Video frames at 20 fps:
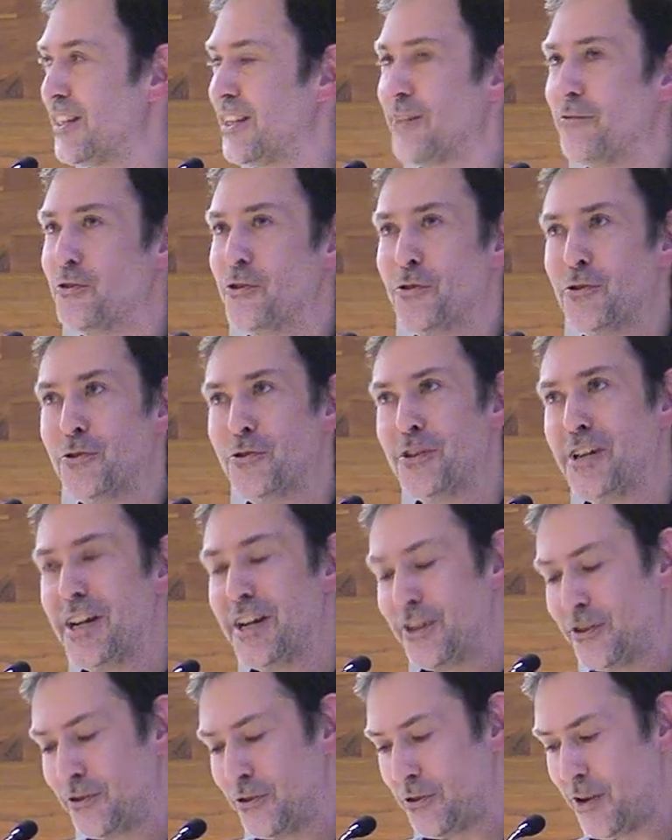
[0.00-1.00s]
And I would also
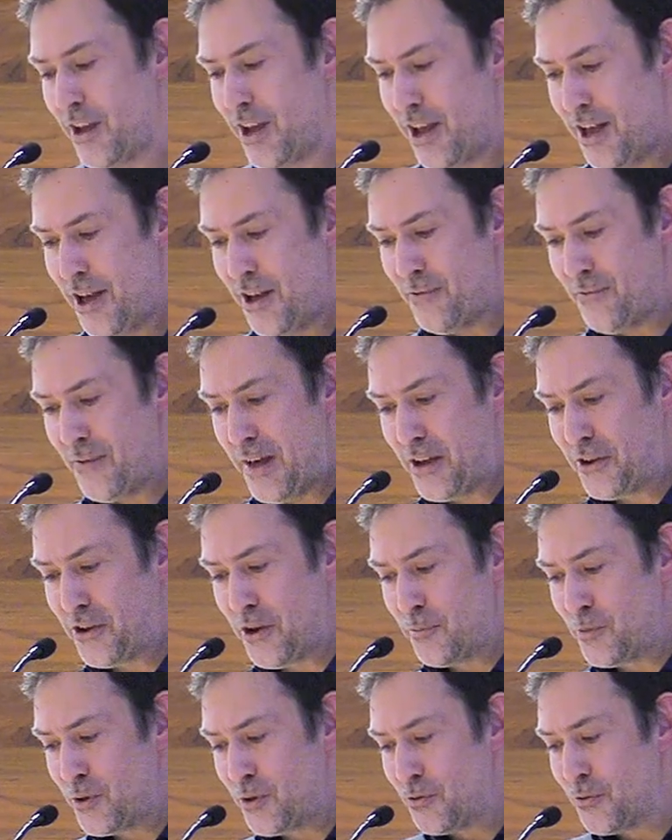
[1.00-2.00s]
like to
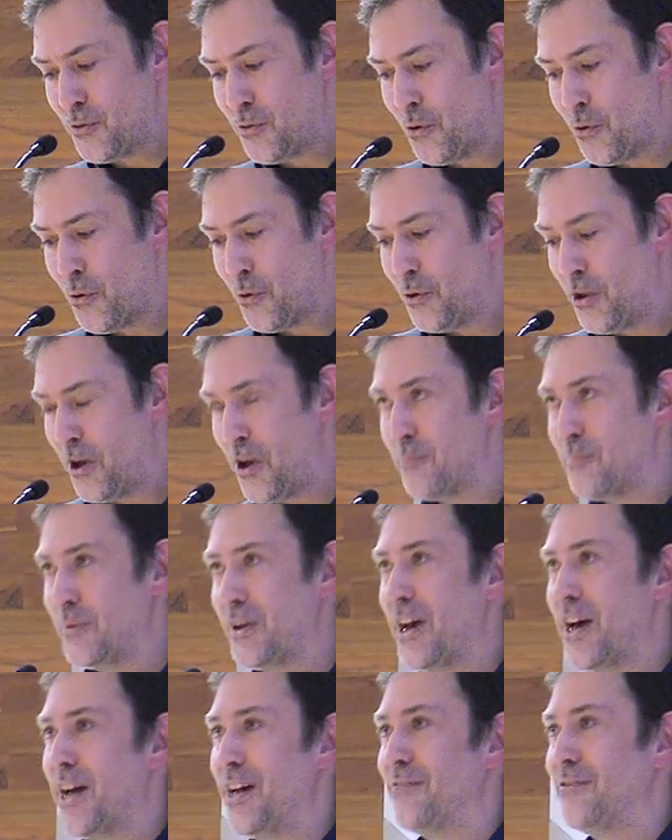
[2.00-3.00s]
welcome you all on
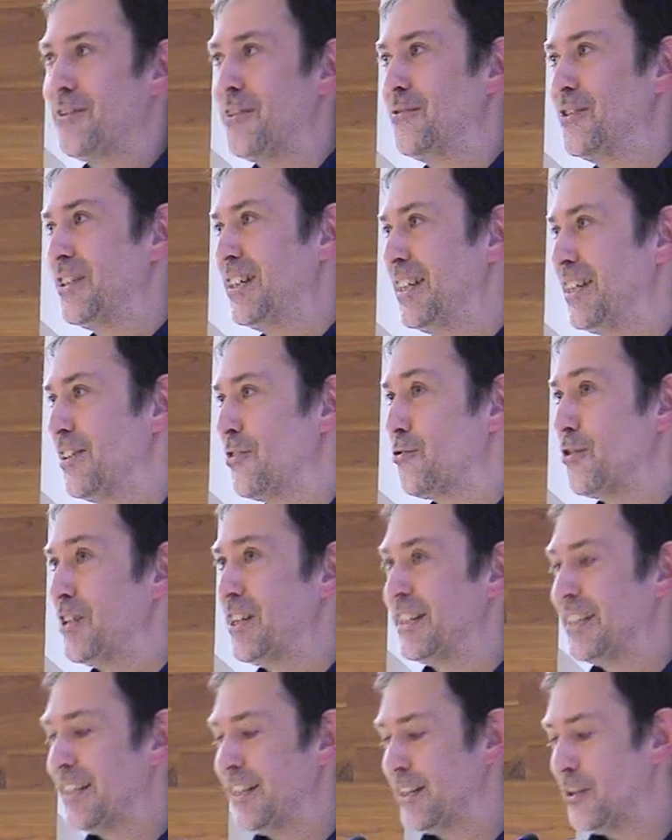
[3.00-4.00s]
behalf of the
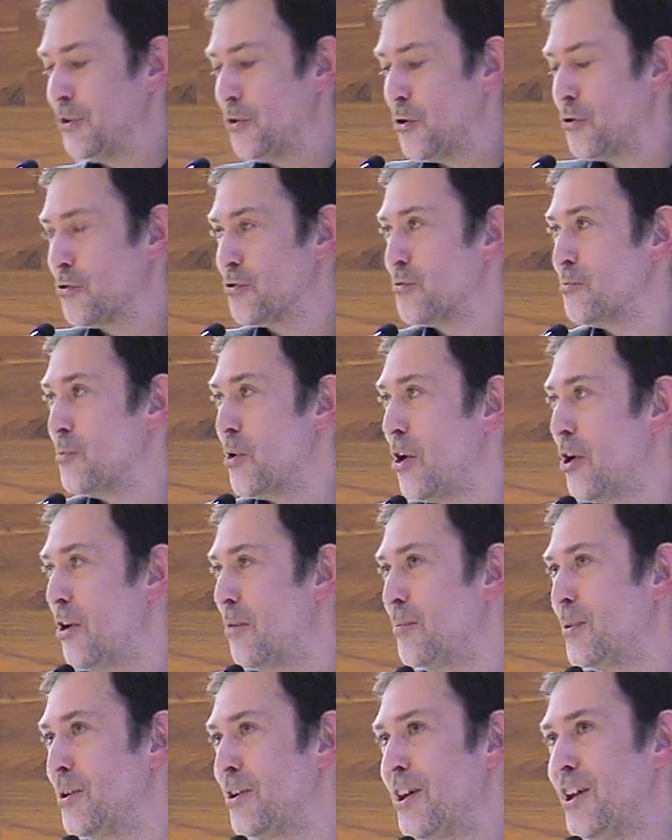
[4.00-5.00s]
Trinity Long Room
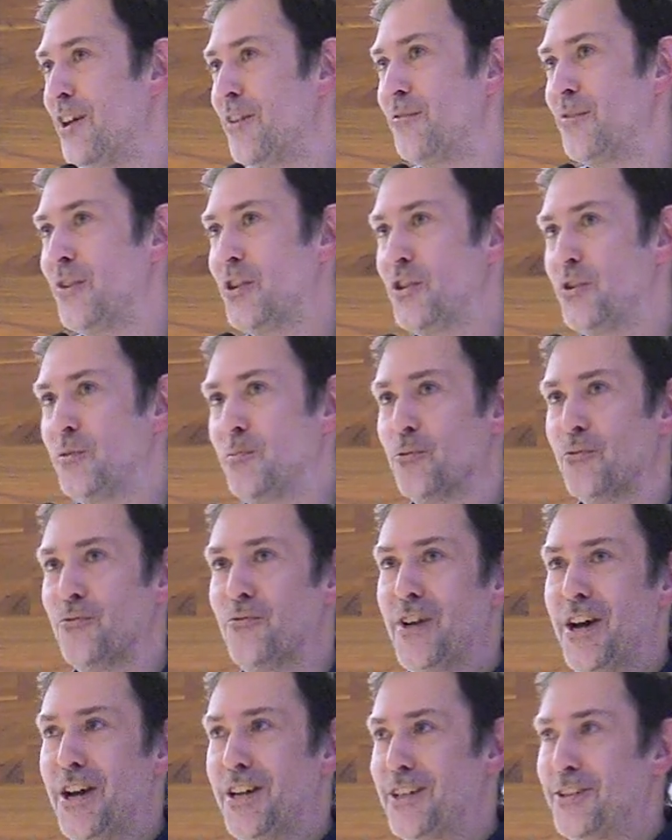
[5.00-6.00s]
Hub, which
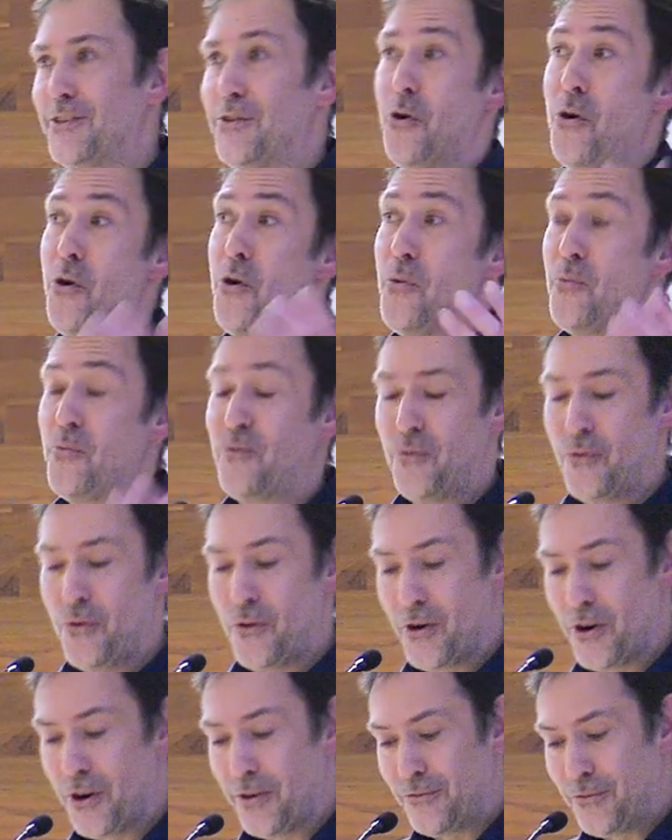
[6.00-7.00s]
provided a home
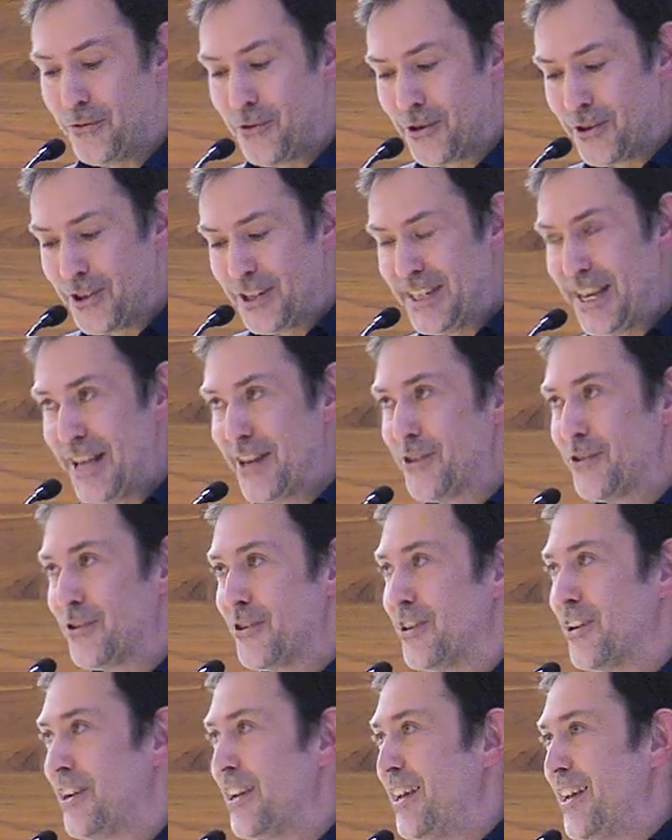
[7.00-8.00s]
for, for the
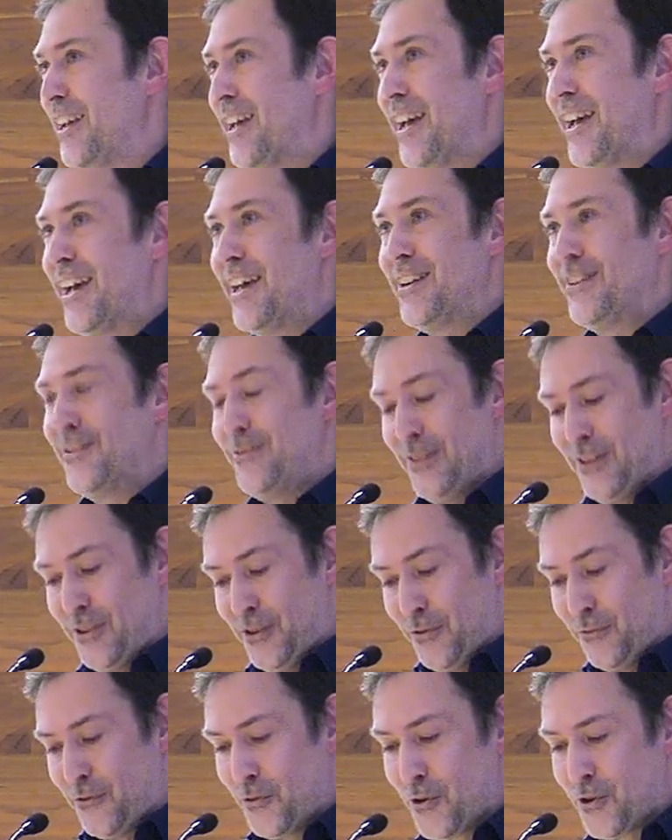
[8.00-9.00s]
center and which,
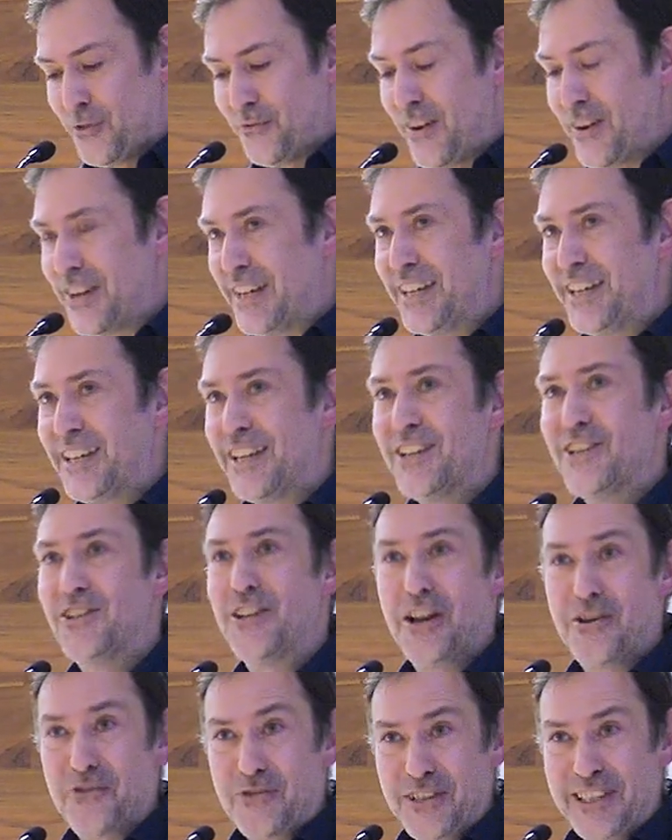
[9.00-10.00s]
of course, very
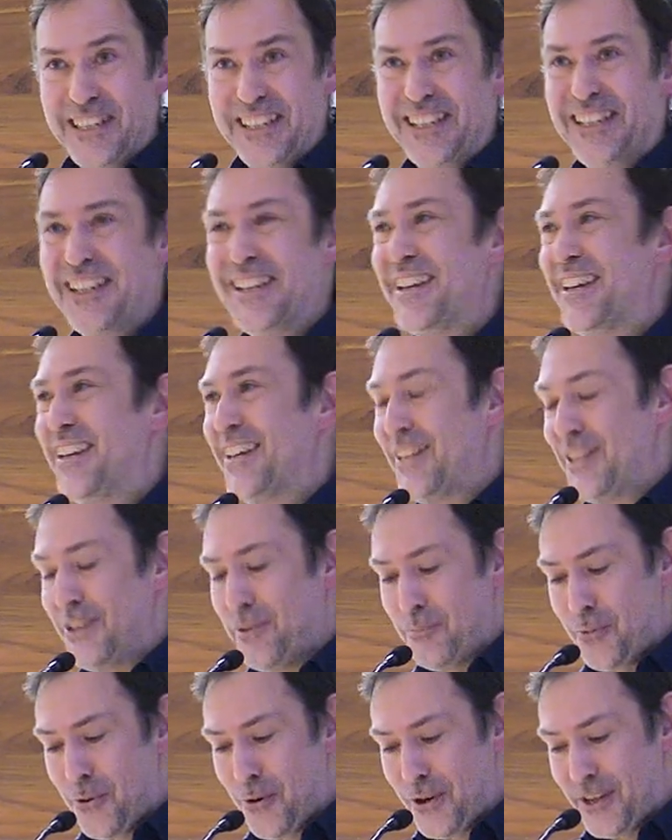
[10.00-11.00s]
generously
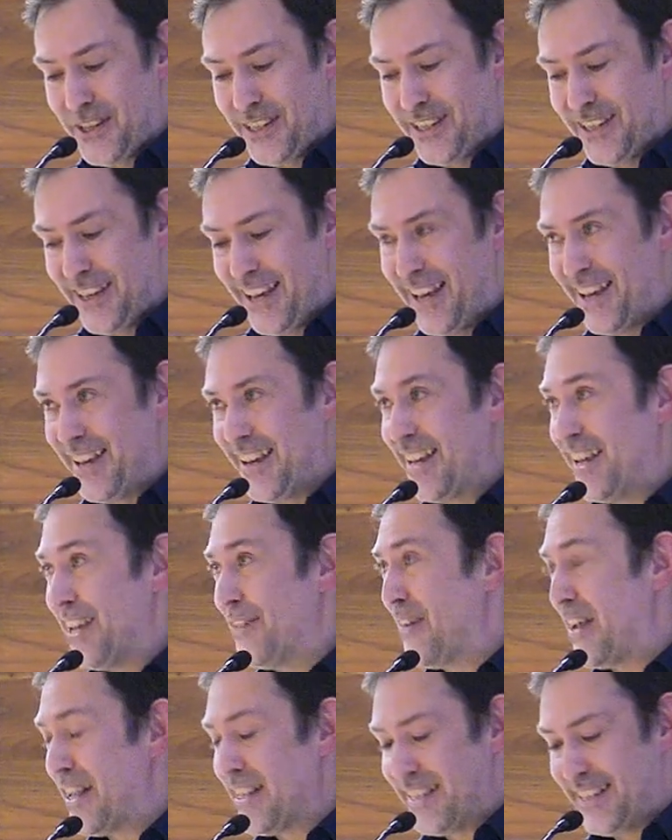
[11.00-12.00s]
supports uh,
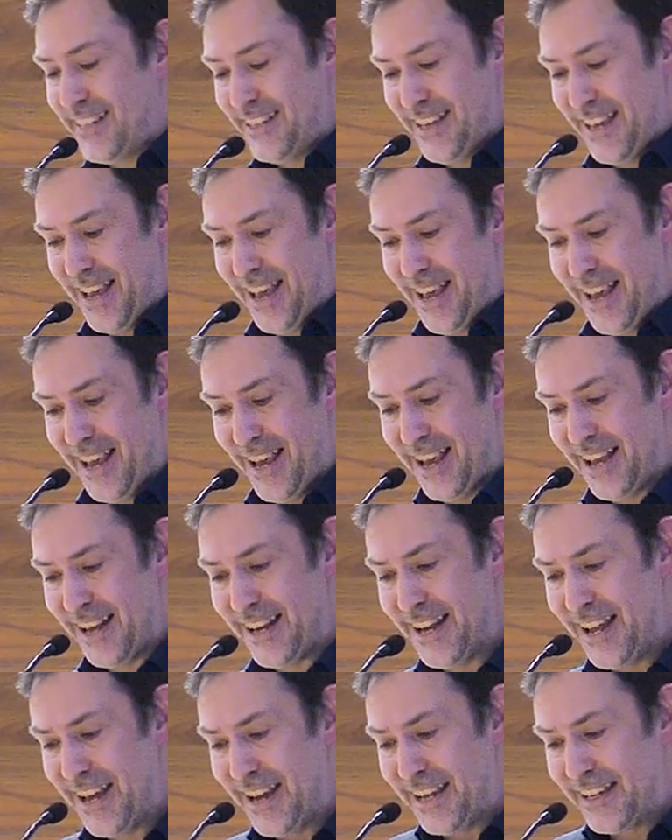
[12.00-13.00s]
events uh,
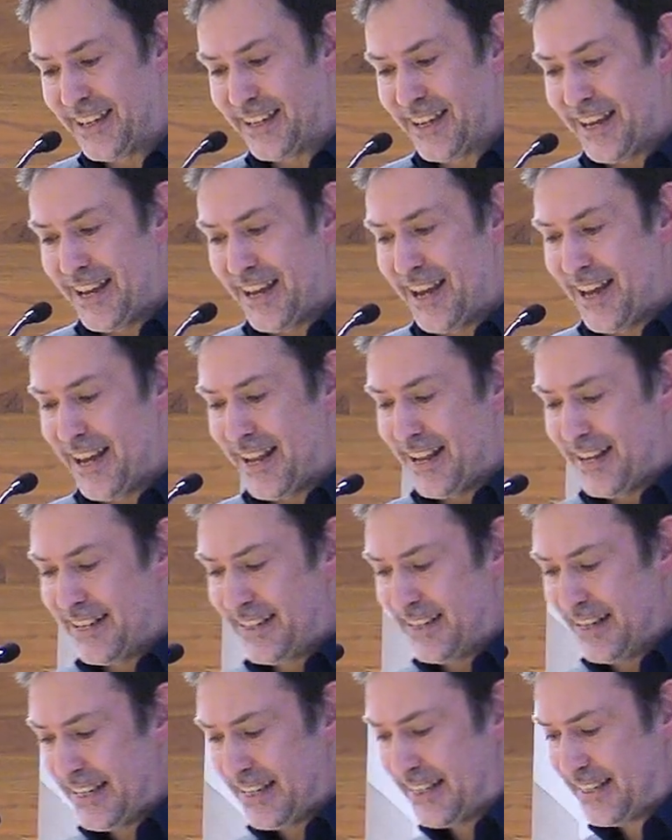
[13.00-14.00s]
like uh,
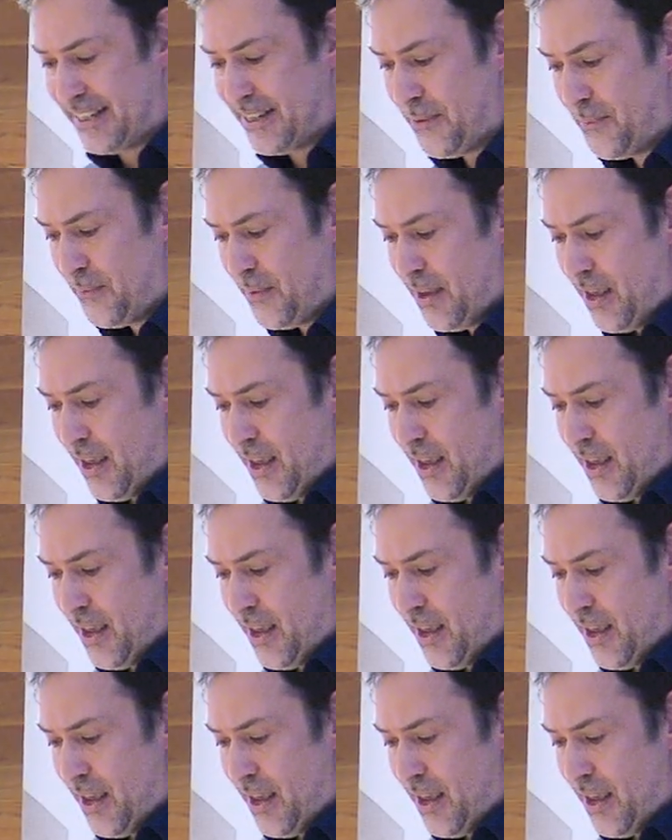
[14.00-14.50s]
this.